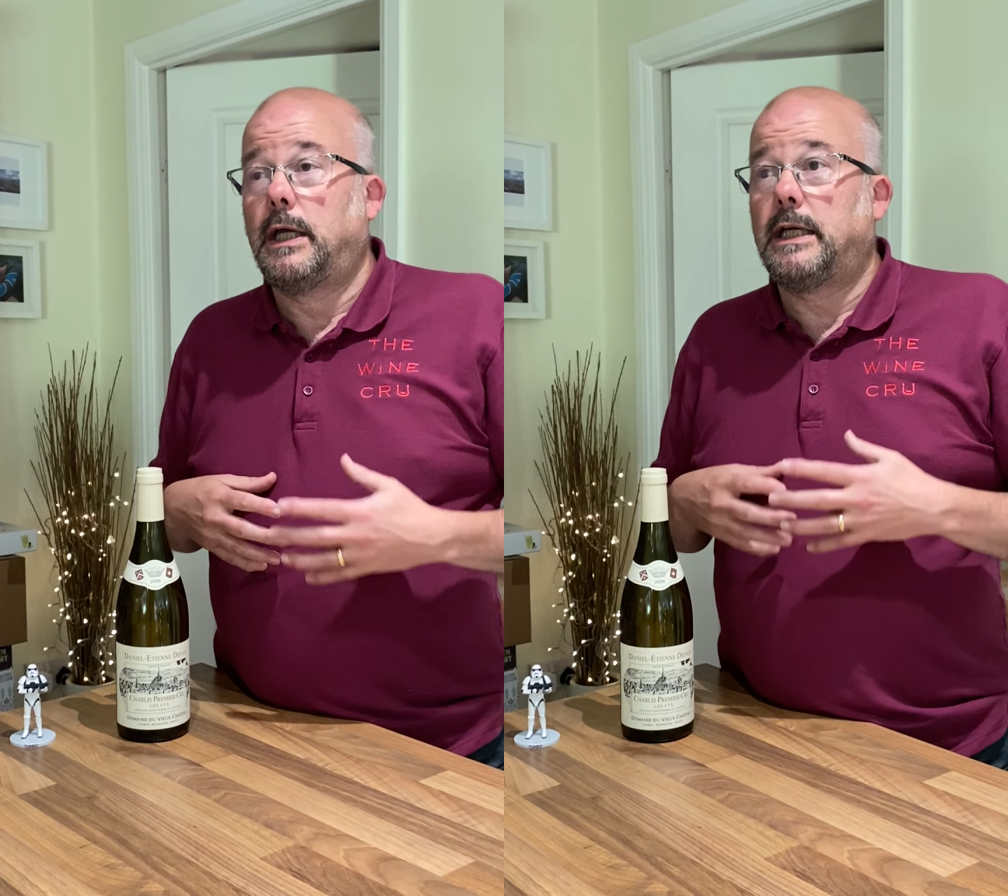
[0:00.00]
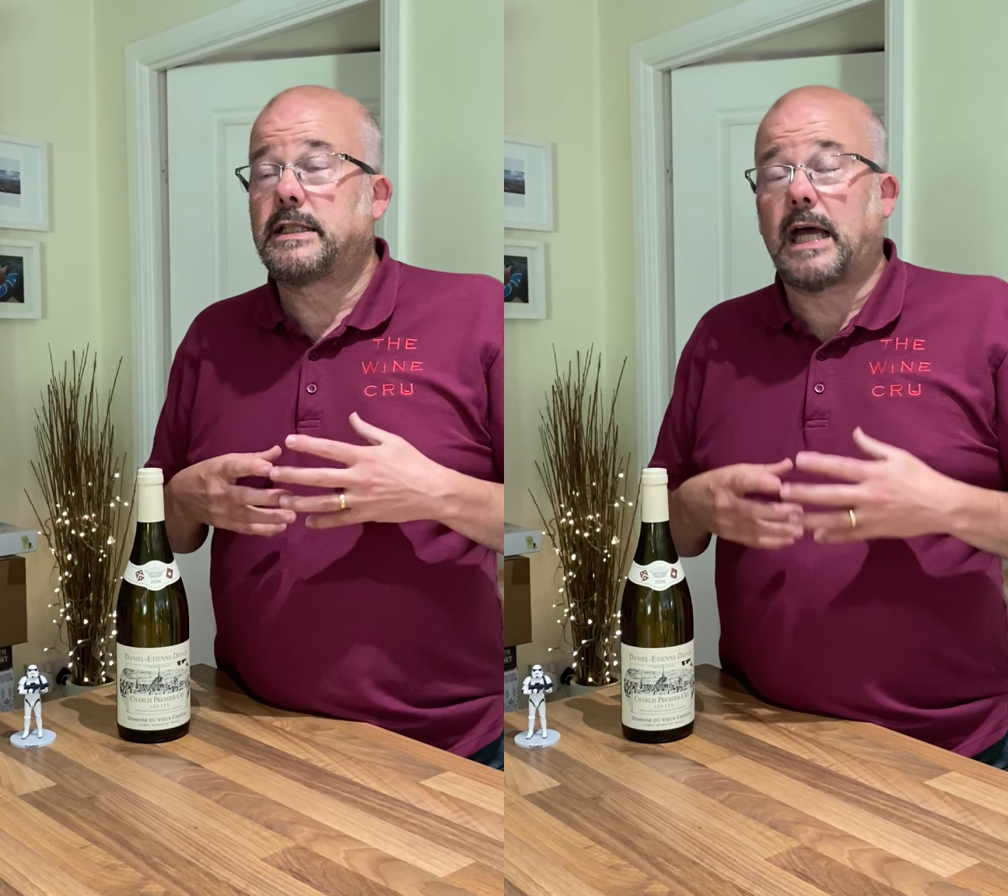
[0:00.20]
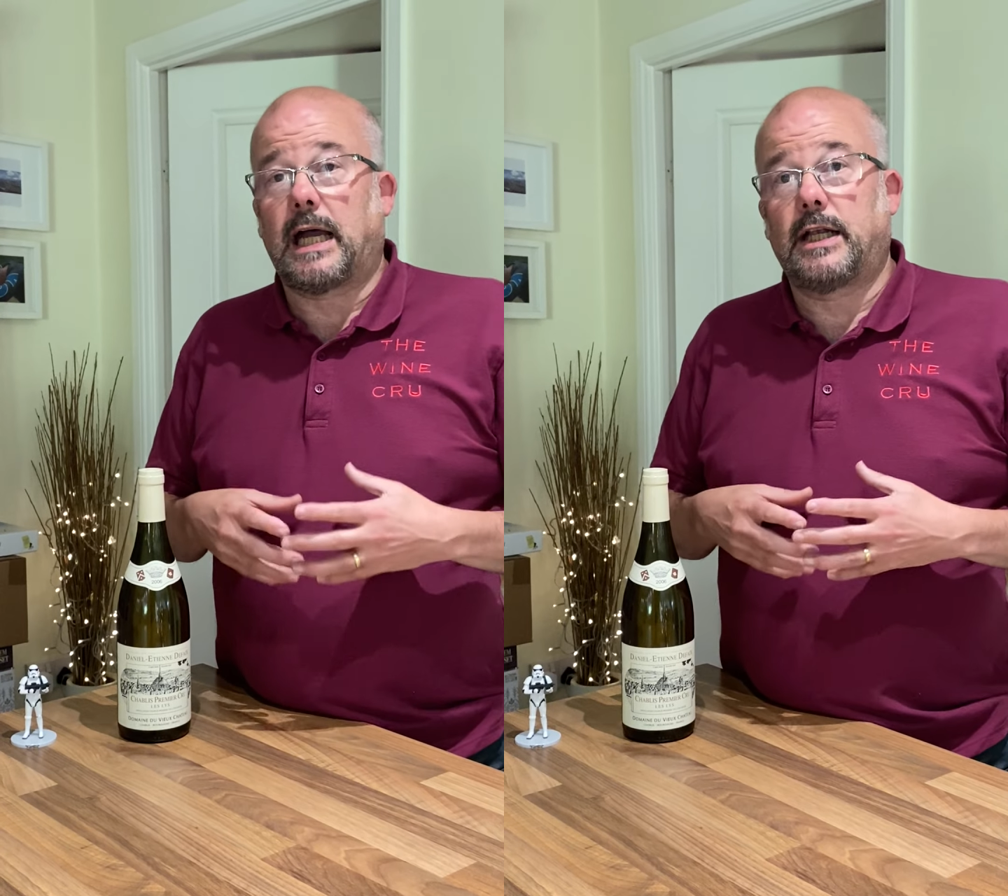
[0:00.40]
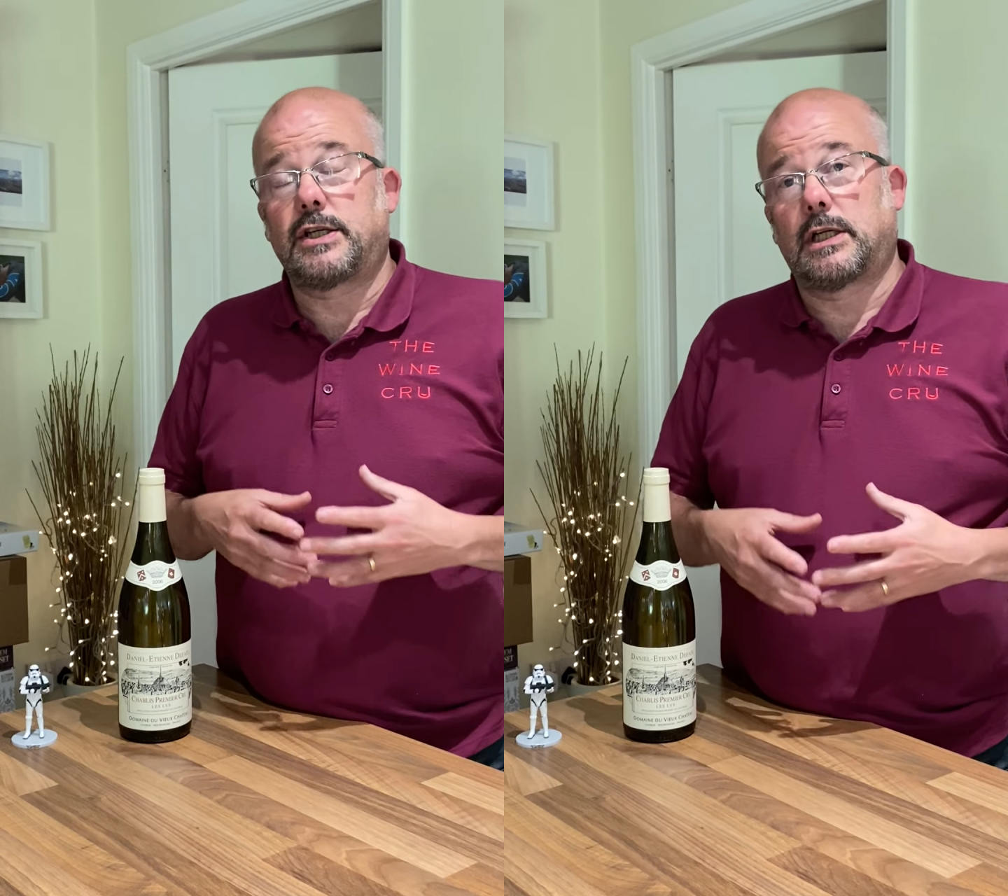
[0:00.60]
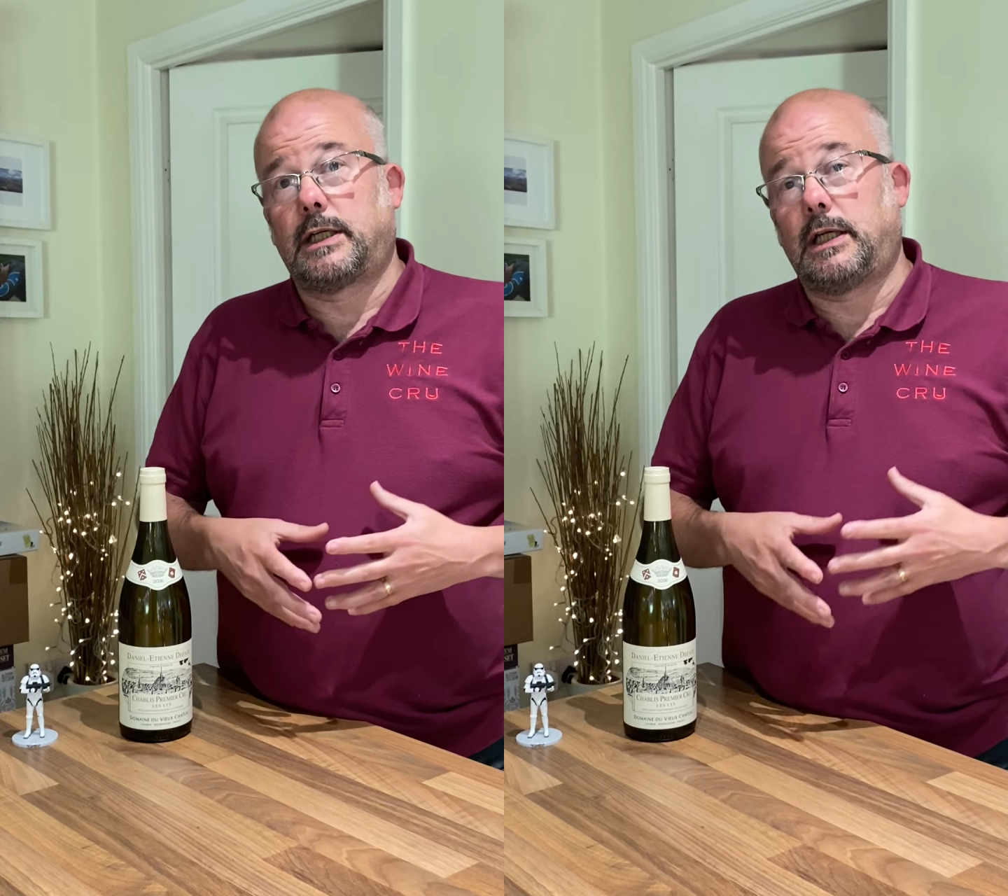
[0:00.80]
It's
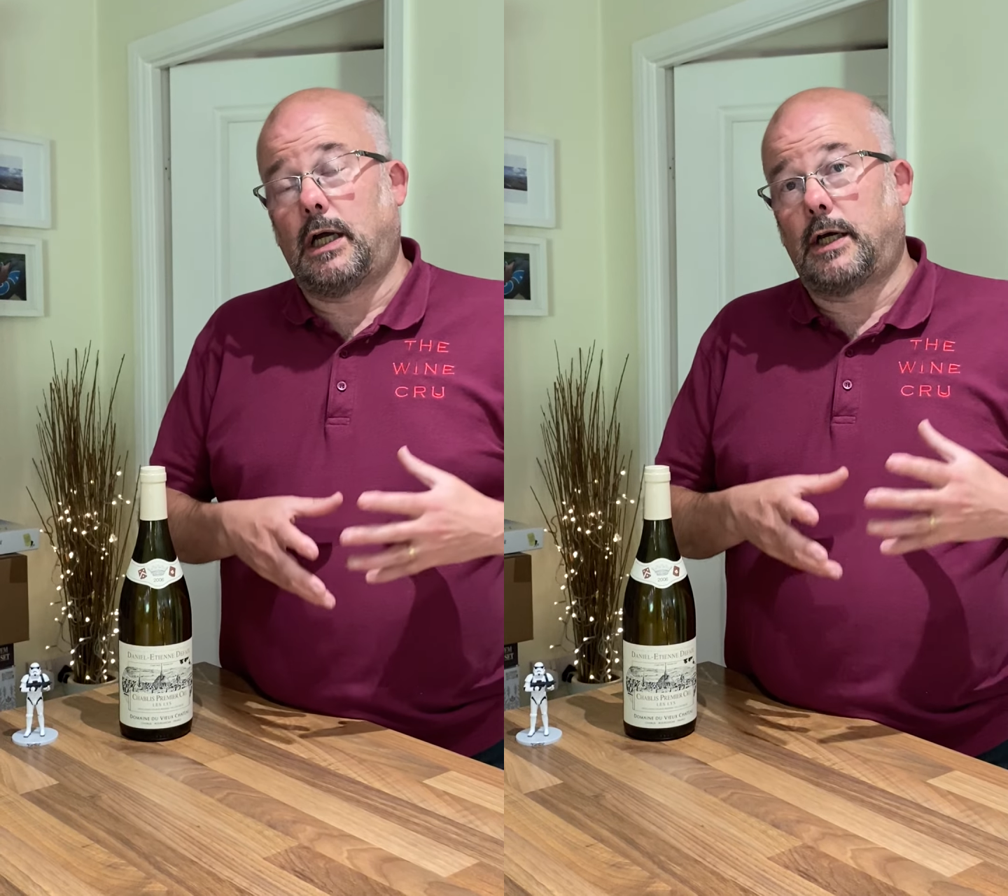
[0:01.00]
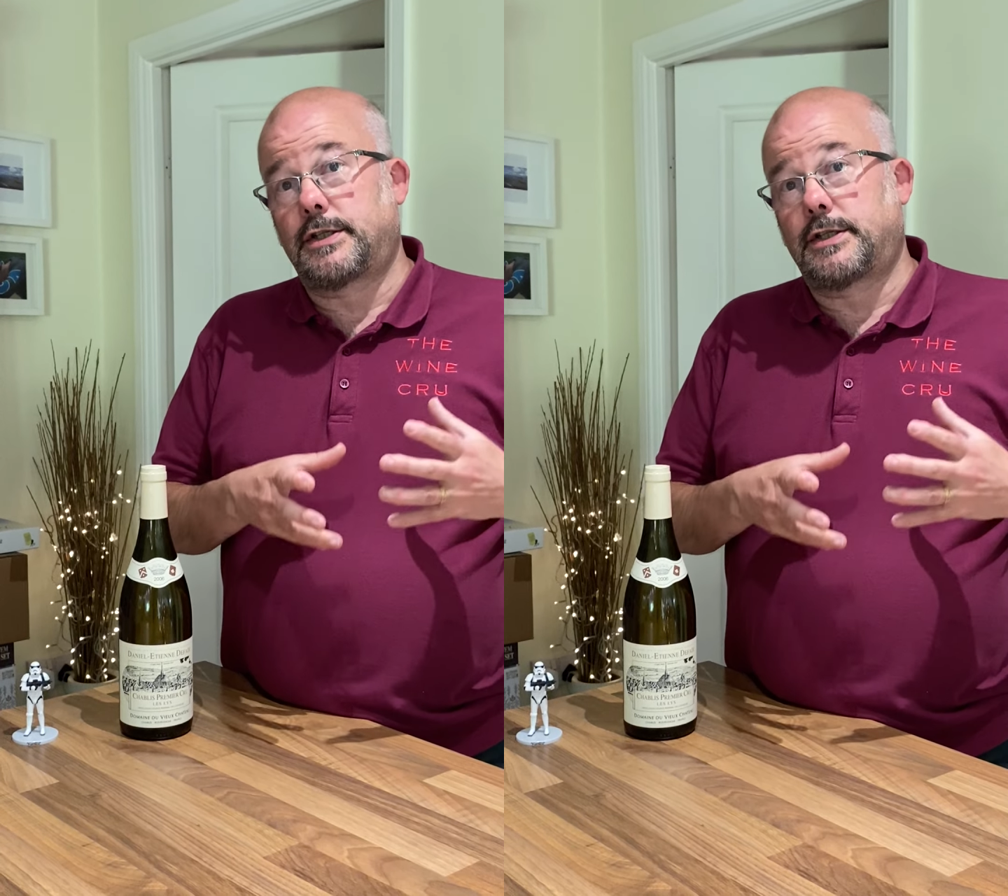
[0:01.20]
actually a